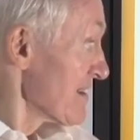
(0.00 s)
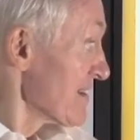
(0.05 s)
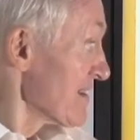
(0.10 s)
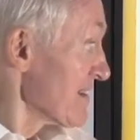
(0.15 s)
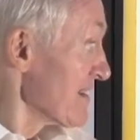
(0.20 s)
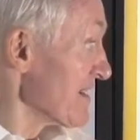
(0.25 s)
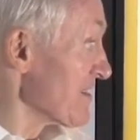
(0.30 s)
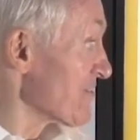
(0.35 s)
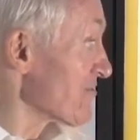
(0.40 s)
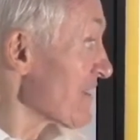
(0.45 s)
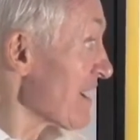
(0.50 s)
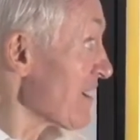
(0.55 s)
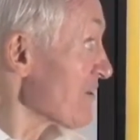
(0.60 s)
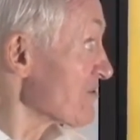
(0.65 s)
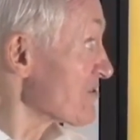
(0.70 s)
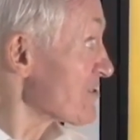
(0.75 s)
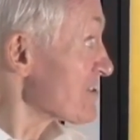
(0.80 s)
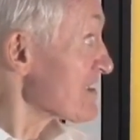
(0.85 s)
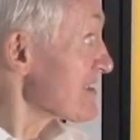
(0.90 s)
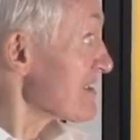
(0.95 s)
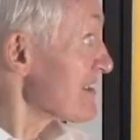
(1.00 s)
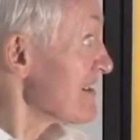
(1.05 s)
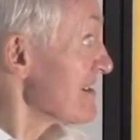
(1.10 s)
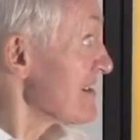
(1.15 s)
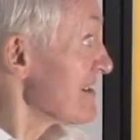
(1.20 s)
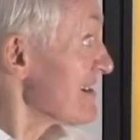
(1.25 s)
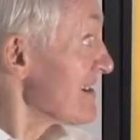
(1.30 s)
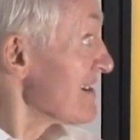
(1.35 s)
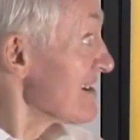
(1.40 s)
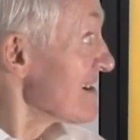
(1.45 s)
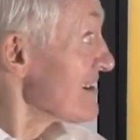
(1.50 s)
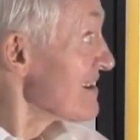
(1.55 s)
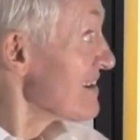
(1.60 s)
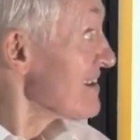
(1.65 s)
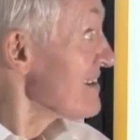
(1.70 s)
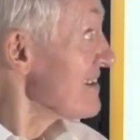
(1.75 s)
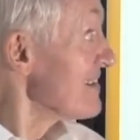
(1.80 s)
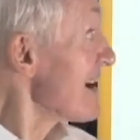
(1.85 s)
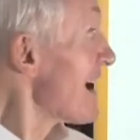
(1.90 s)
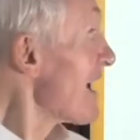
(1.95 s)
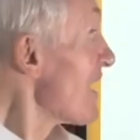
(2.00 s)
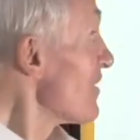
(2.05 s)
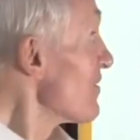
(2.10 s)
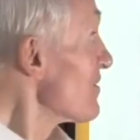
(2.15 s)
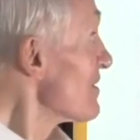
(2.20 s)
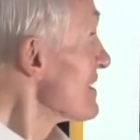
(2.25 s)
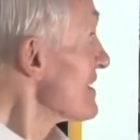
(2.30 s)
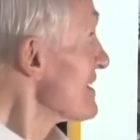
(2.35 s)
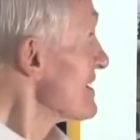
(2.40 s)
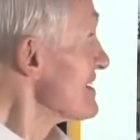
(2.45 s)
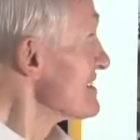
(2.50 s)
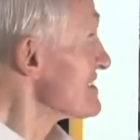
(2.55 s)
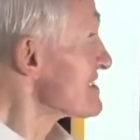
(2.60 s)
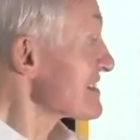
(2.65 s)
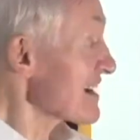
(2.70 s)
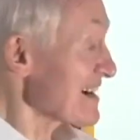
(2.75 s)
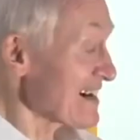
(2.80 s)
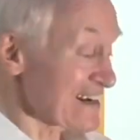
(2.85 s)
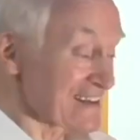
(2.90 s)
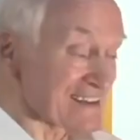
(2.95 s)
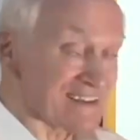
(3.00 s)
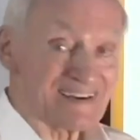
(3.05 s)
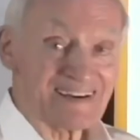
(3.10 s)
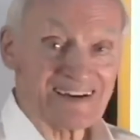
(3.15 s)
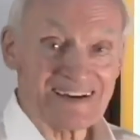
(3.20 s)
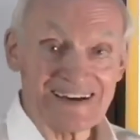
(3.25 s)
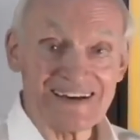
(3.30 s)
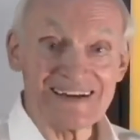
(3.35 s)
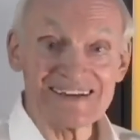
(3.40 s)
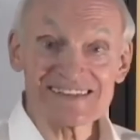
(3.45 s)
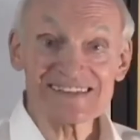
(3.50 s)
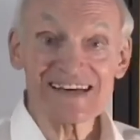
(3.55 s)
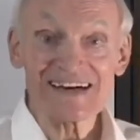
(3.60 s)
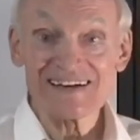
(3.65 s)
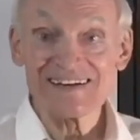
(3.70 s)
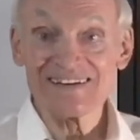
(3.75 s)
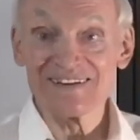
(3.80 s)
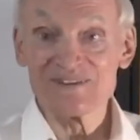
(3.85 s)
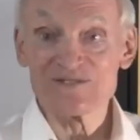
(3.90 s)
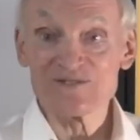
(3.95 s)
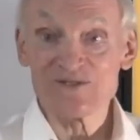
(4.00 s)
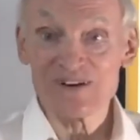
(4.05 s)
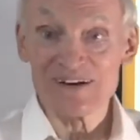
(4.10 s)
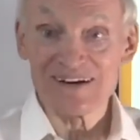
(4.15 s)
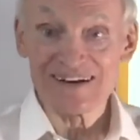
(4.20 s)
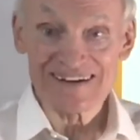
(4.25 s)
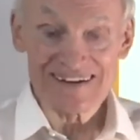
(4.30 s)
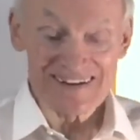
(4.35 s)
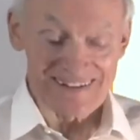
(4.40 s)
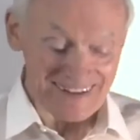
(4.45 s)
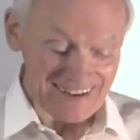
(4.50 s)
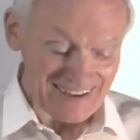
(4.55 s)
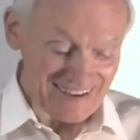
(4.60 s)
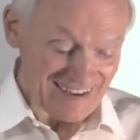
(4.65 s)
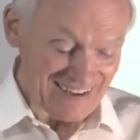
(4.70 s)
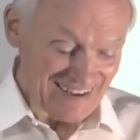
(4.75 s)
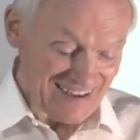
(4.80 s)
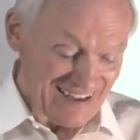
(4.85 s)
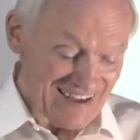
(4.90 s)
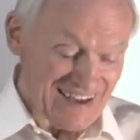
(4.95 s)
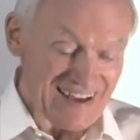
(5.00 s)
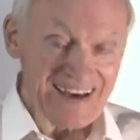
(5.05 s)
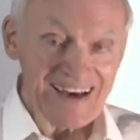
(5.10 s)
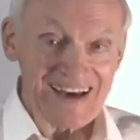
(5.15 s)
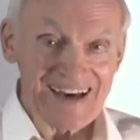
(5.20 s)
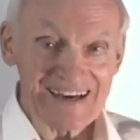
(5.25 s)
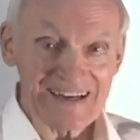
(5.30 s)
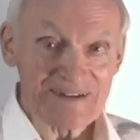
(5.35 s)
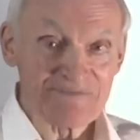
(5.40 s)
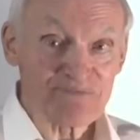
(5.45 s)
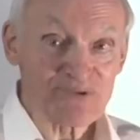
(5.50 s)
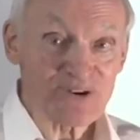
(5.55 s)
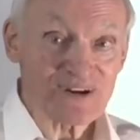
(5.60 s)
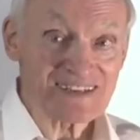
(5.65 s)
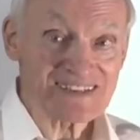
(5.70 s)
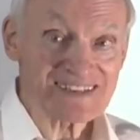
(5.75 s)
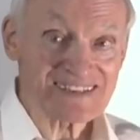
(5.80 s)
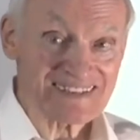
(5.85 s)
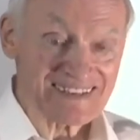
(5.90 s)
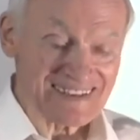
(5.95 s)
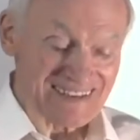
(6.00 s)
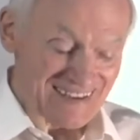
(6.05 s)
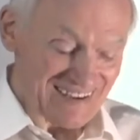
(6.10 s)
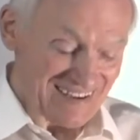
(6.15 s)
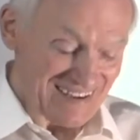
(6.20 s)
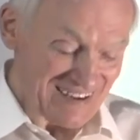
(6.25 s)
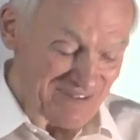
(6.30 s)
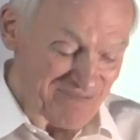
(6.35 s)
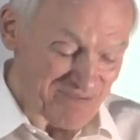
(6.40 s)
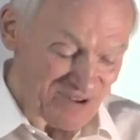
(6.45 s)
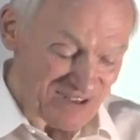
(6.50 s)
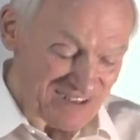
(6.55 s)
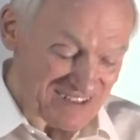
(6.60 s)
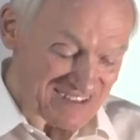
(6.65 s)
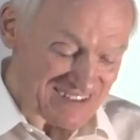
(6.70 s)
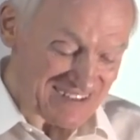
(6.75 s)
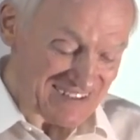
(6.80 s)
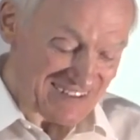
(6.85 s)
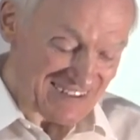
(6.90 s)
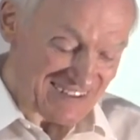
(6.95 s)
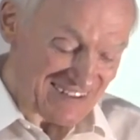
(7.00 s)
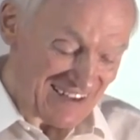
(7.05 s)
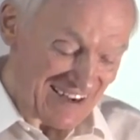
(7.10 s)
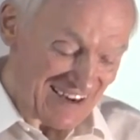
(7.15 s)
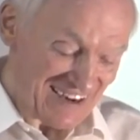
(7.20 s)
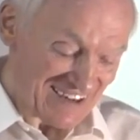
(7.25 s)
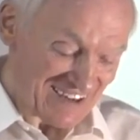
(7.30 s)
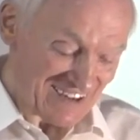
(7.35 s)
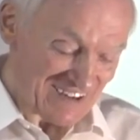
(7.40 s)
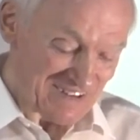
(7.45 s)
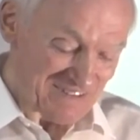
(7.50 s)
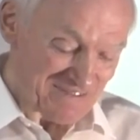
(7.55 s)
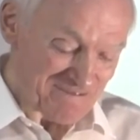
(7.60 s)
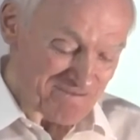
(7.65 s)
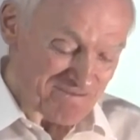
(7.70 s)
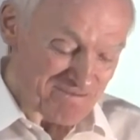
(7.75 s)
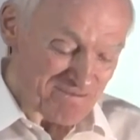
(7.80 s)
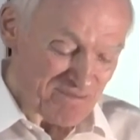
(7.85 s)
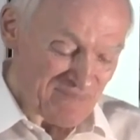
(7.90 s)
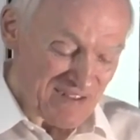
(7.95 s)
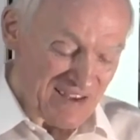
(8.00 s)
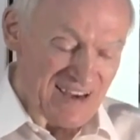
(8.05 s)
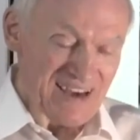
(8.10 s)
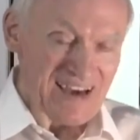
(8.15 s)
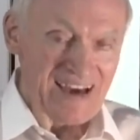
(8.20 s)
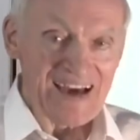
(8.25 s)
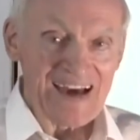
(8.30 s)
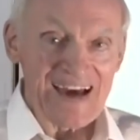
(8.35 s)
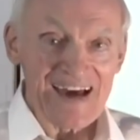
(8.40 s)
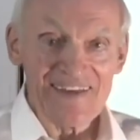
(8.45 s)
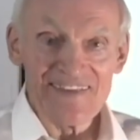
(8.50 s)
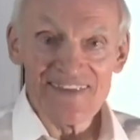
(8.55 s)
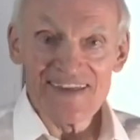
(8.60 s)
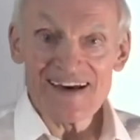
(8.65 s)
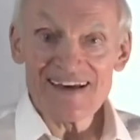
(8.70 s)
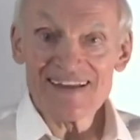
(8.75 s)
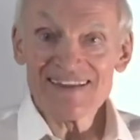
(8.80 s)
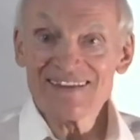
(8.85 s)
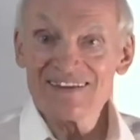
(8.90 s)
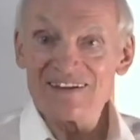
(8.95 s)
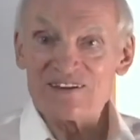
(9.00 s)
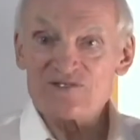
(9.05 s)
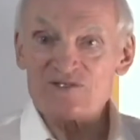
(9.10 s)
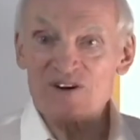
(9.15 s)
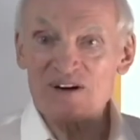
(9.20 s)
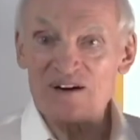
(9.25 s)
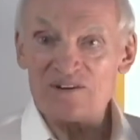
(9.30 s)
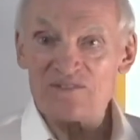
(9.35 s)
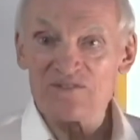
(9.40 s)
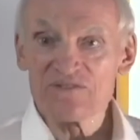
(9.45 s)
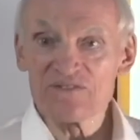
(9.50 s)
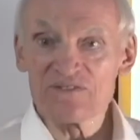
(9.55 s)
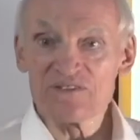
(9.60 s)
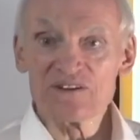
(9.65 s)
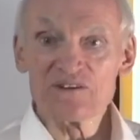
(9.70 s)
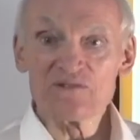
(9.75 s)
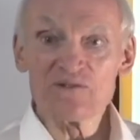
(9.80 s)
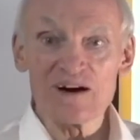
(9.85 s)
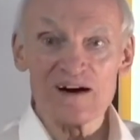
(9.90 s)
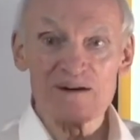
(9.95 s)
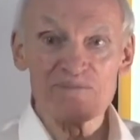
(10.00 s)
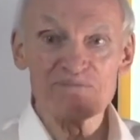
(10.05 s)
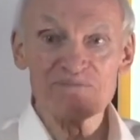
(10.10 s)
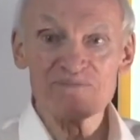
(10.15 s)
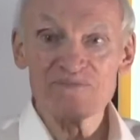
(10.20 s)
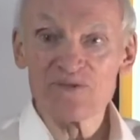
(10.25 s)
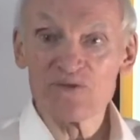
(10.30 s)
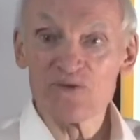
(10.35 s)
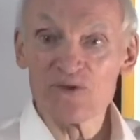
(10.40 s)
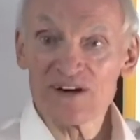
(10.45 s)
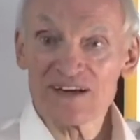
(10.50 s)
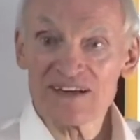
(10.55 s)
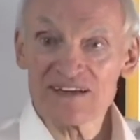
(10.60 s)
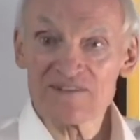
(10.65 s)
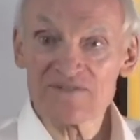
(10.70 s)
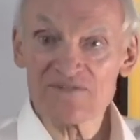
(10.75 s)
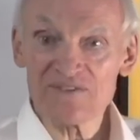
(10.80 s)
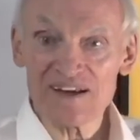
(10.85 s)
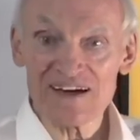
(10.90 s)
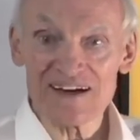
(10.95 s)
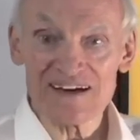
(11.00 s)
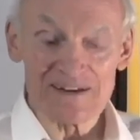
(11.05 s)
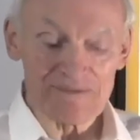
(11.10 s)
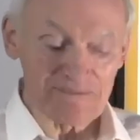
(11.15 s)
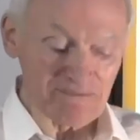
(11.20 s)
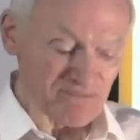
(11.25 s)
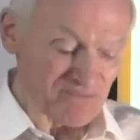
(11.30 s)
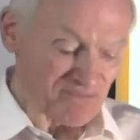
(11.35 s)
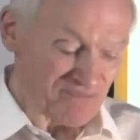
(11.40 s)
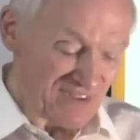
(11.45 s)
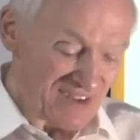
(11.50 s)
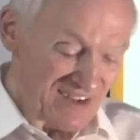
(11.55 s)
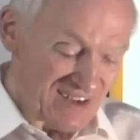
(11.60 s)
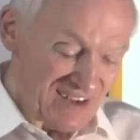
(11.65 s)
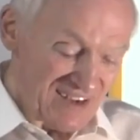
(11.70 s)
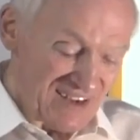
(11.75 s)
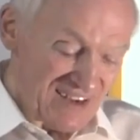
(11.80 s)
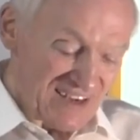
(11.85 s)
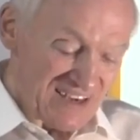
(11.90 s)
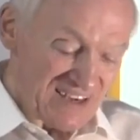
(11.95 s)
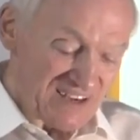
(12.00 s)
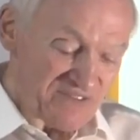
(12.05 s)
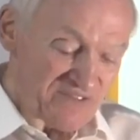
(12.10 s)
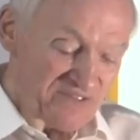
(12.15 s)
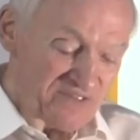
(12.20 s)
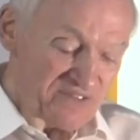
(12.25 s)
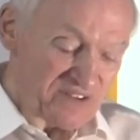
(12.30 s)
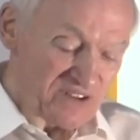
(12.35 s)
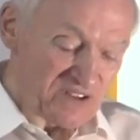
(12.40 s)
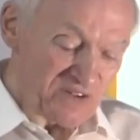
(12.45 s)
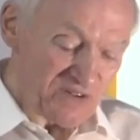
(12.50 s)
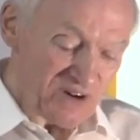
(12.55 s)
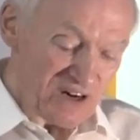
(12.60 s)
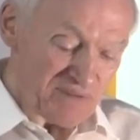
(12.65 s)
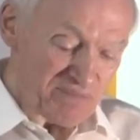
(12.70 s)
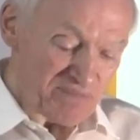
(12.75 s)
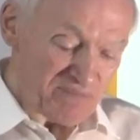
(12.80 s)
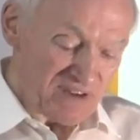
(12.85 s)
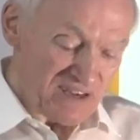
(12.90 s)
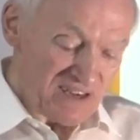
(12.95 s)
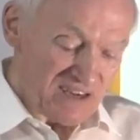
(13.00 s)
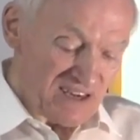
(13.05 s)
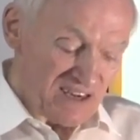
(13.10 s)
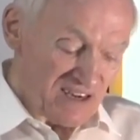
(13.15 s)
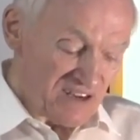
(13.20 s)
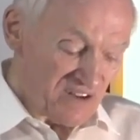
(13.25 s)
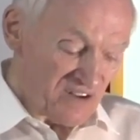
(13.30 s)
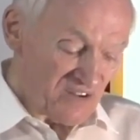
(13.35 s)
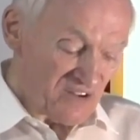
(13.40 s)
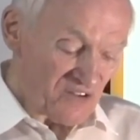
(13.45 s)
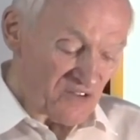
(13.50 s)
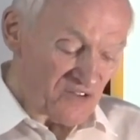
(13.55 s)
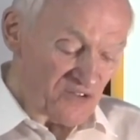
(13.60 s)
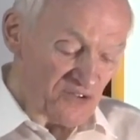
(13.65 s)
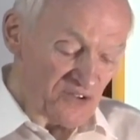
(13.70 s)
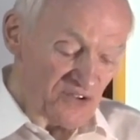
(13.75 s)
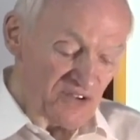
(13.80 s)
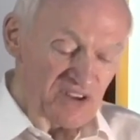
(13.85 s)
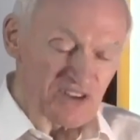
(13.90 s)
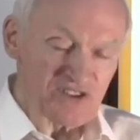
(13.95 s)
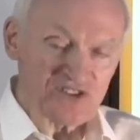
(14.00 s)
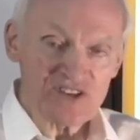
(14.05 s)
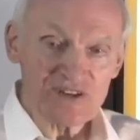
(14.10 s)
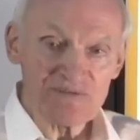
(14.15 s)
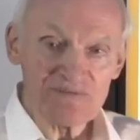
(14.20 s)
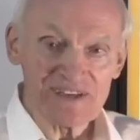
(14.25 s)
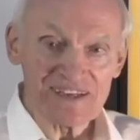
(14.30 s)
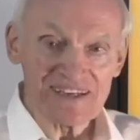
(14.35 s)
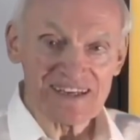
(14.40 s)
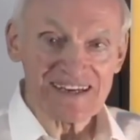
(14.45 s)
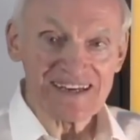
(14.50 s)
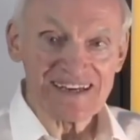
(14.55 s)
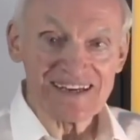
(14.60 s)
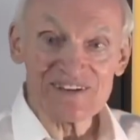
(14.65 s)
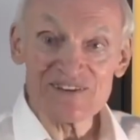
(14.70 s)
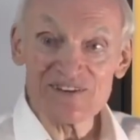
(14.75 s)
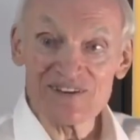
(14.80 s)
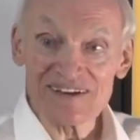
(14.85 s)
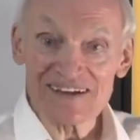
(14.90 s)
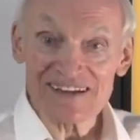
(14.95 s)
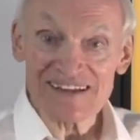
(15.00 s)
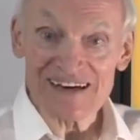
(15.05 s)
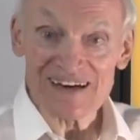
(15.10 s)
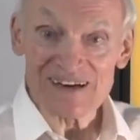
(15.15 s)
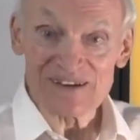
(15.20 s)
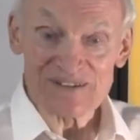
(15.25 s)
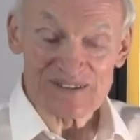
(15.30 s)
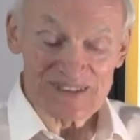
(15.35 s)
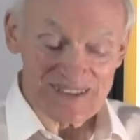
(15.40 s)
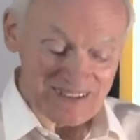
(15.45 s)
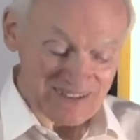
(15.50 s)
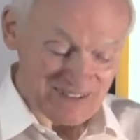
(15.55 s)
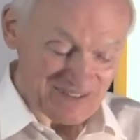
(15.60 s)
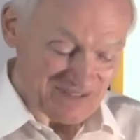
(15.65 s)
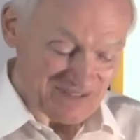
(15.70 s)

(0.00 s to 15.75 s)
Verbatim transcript: He crouched down inside, inside the trunk, okay? And he pressed, he pressed the lock. And then the trunk flew up. Where did it fly up? It flew up through the chimney into the clouds.